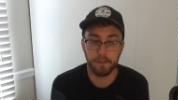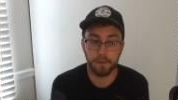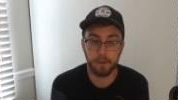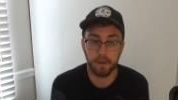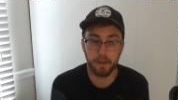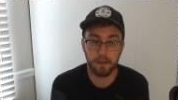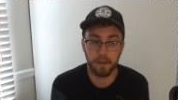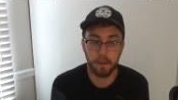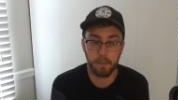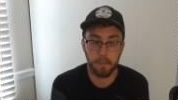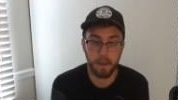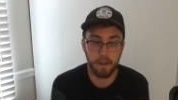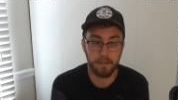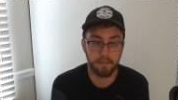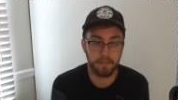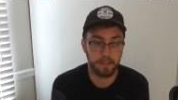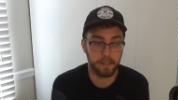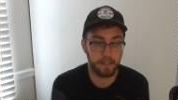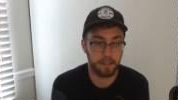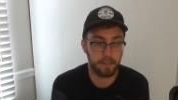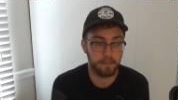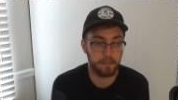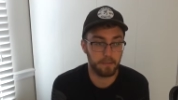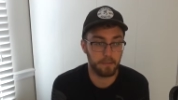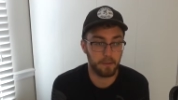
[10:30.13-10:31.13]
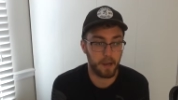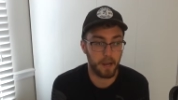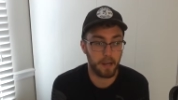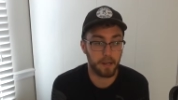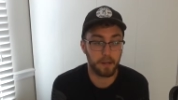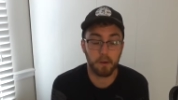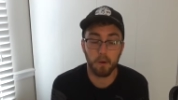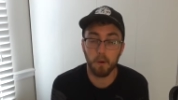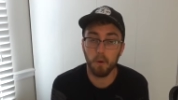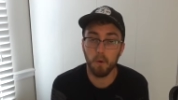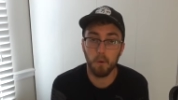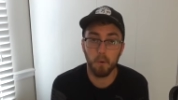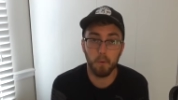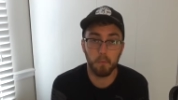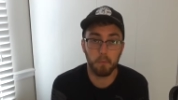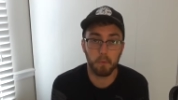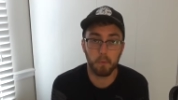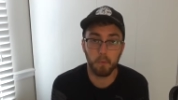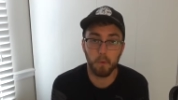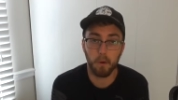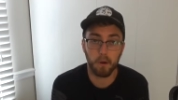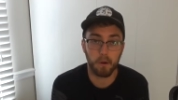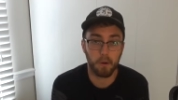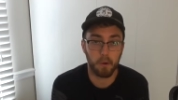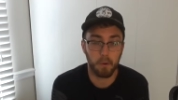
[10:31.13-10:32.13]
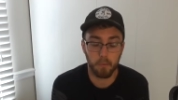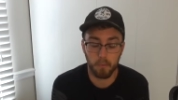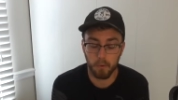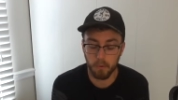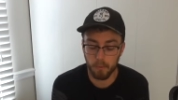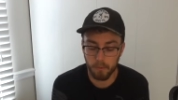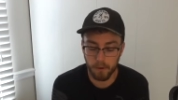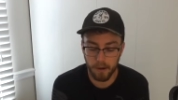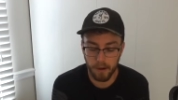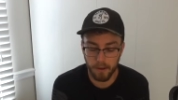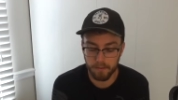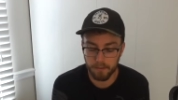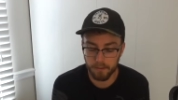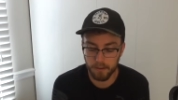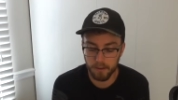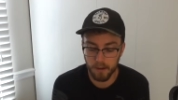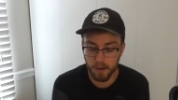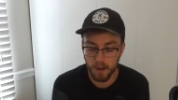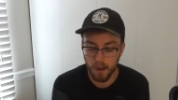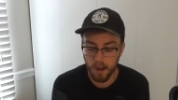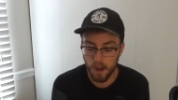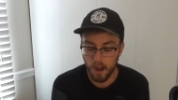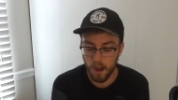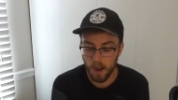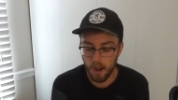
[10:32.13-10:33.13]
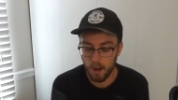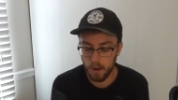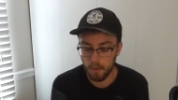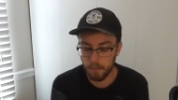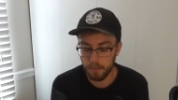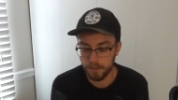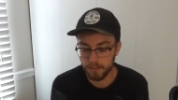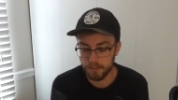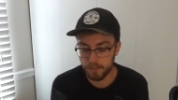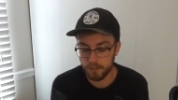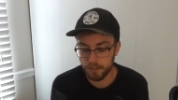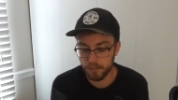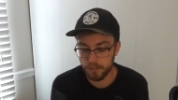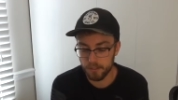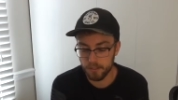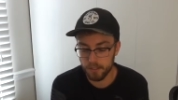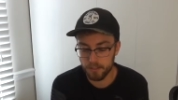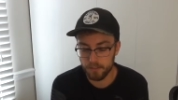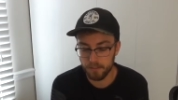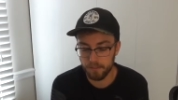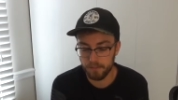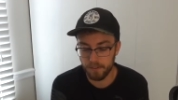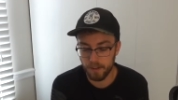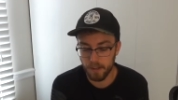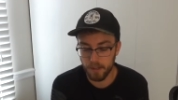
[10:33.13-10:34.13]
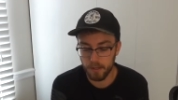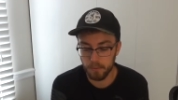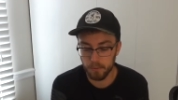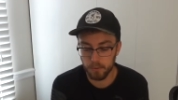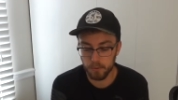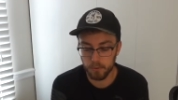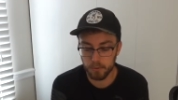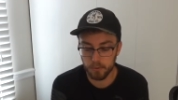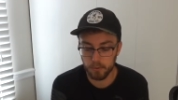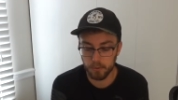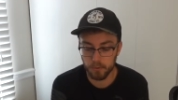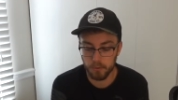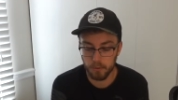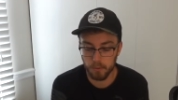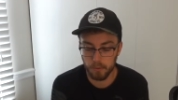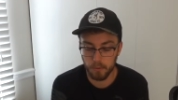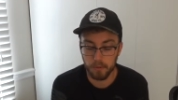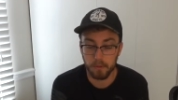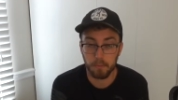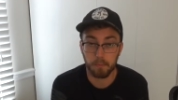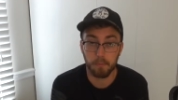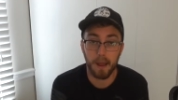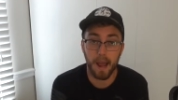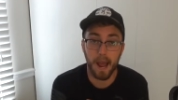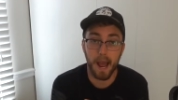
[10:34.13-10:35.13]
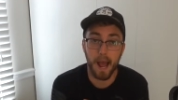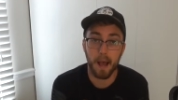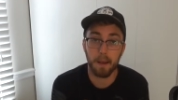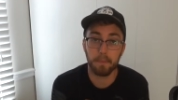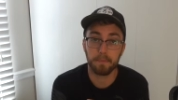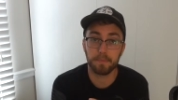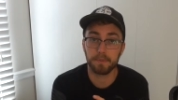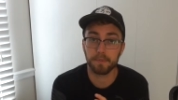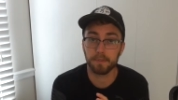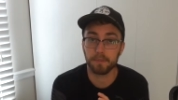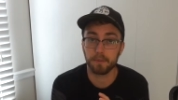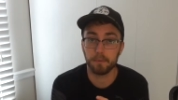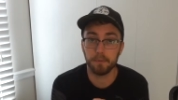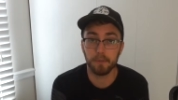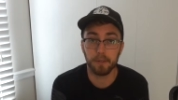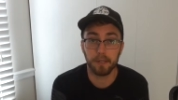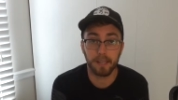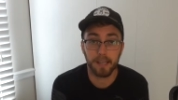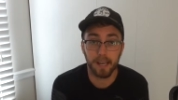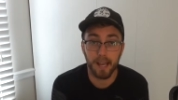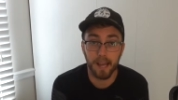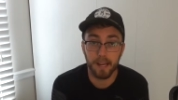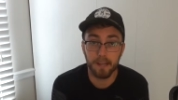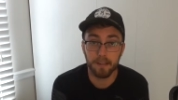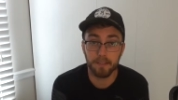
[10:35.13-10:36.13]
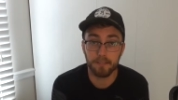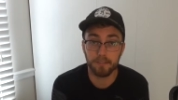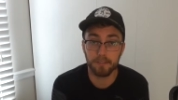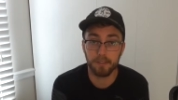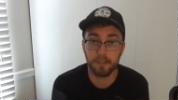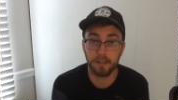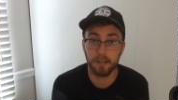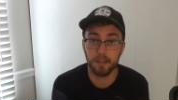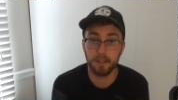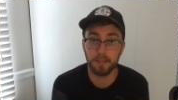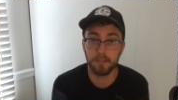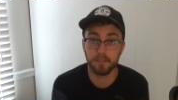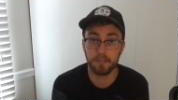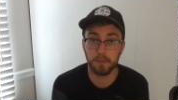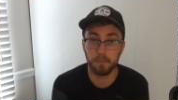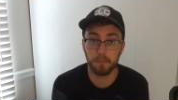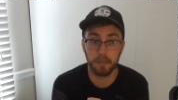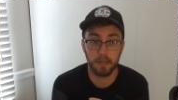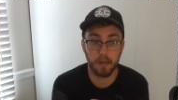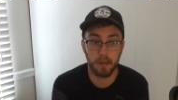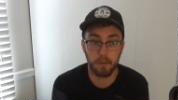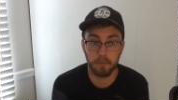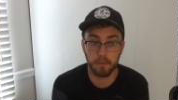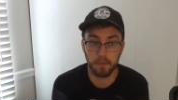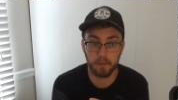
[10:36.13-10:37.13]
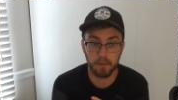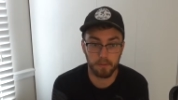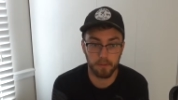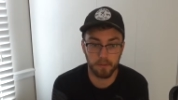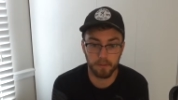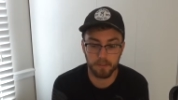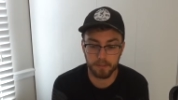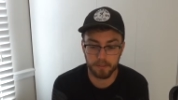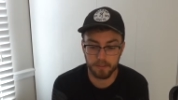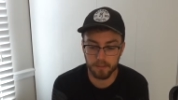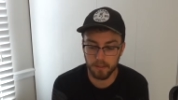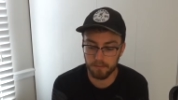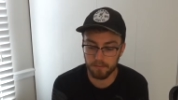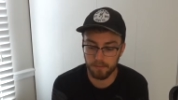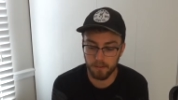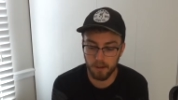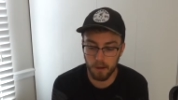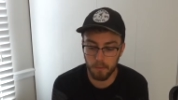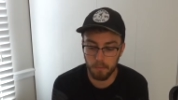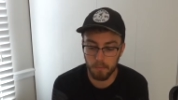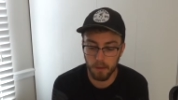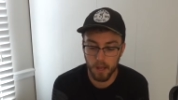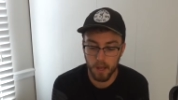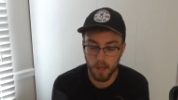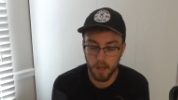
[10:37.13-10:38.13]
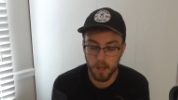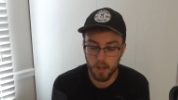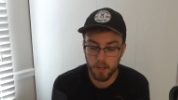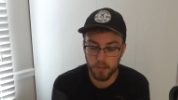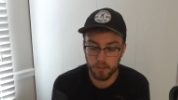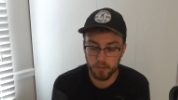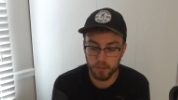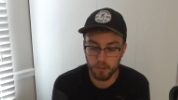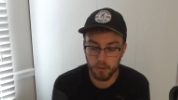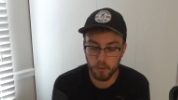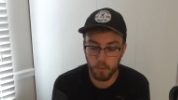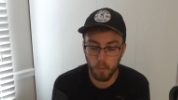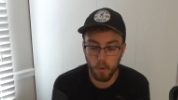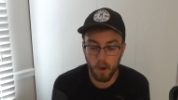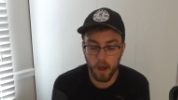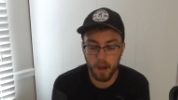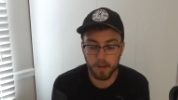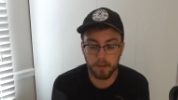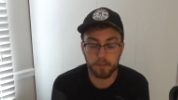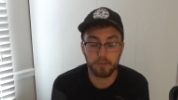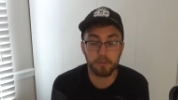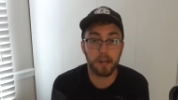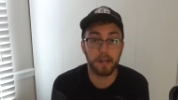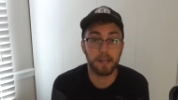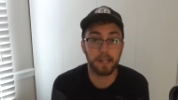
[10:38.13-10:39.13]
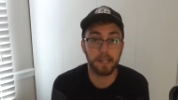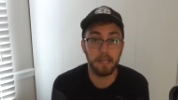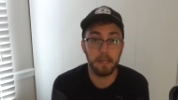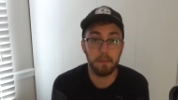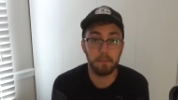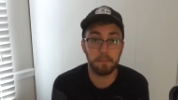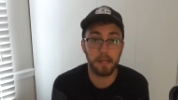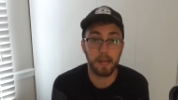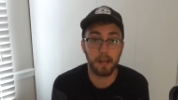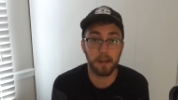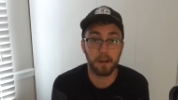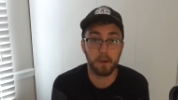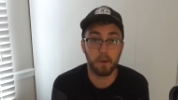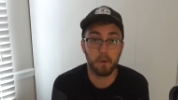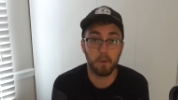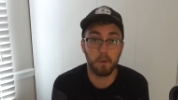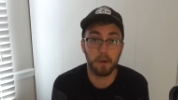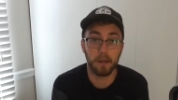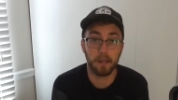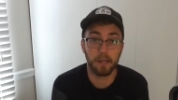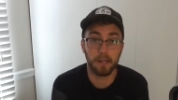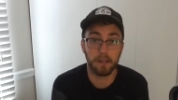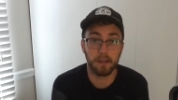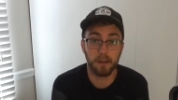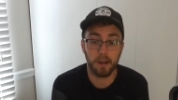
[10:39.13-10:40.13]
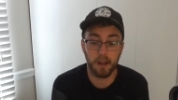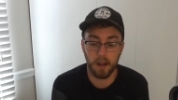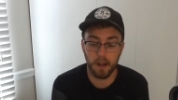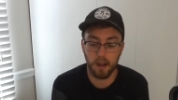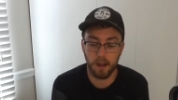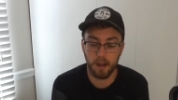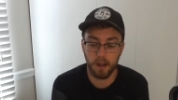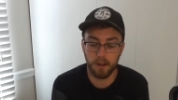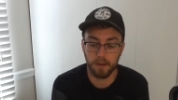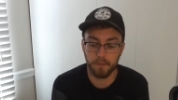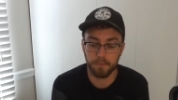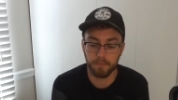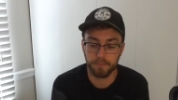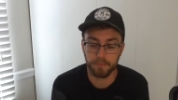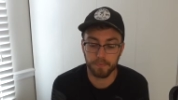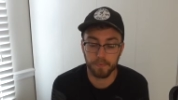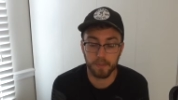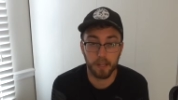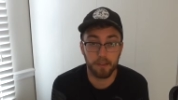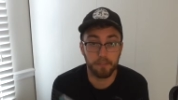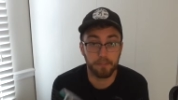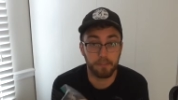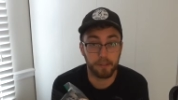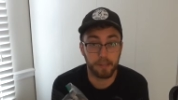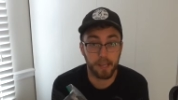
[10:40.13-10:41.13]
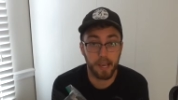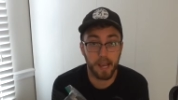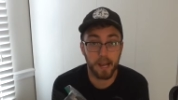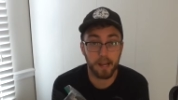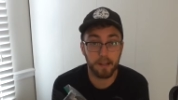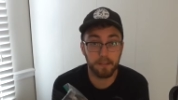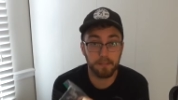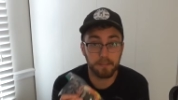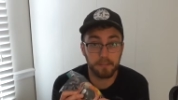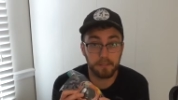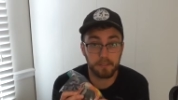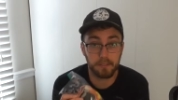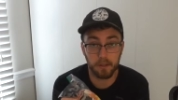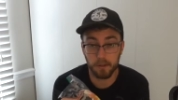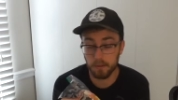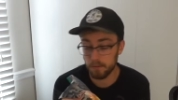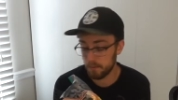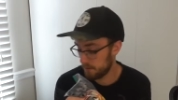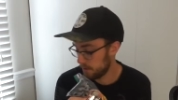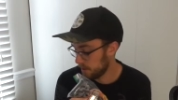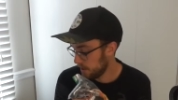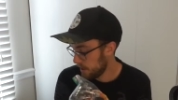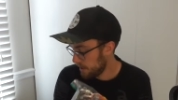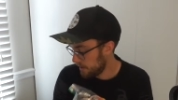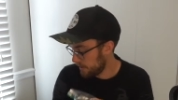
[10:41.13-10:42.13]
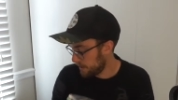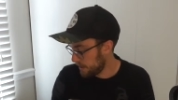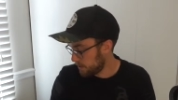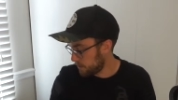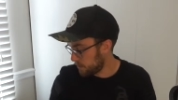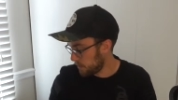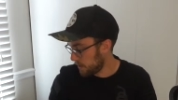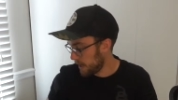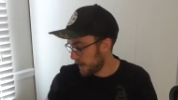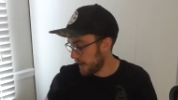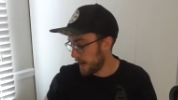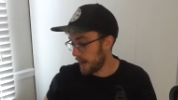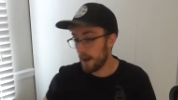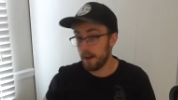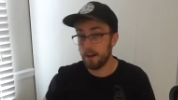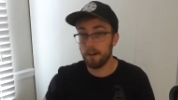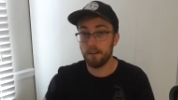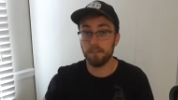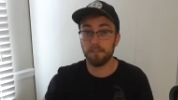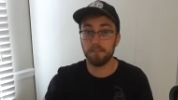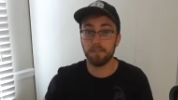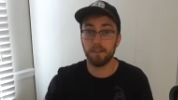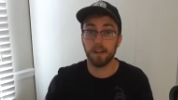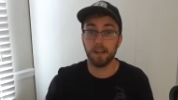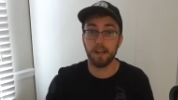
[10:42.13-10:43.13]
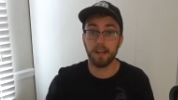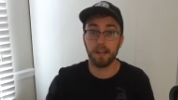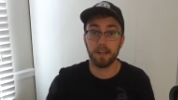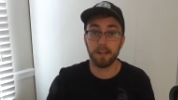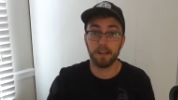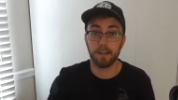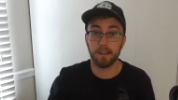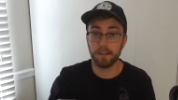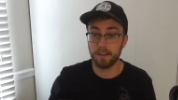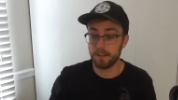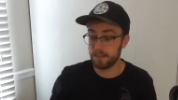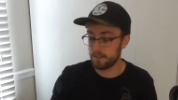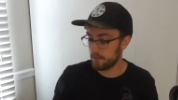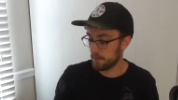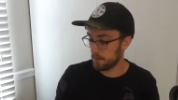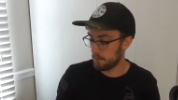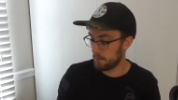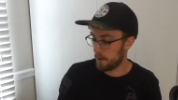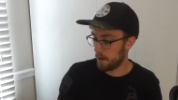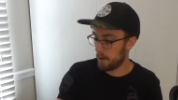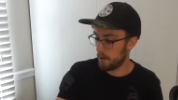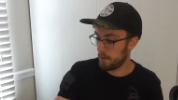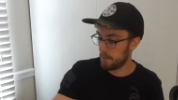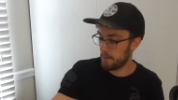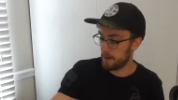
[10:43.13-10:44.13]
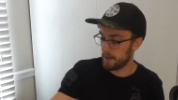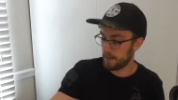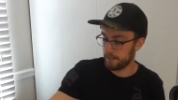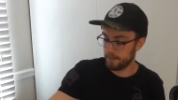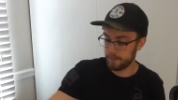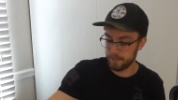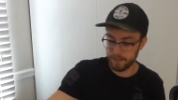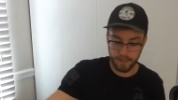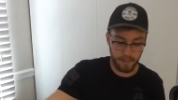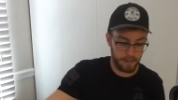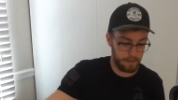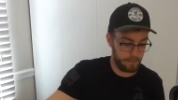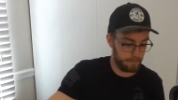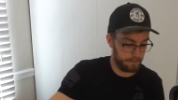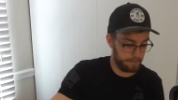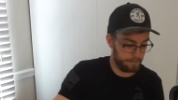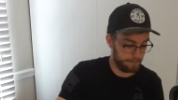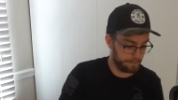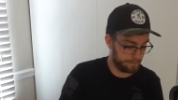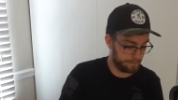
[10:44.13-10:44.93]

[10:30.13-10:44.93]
you end up having to hike home or walk home or whatever. It's just such a valuable tool with maps and communications and being able to look stuff up. So you want to try to keep that going if you can. So that's why I have a nice little power bank in the kit.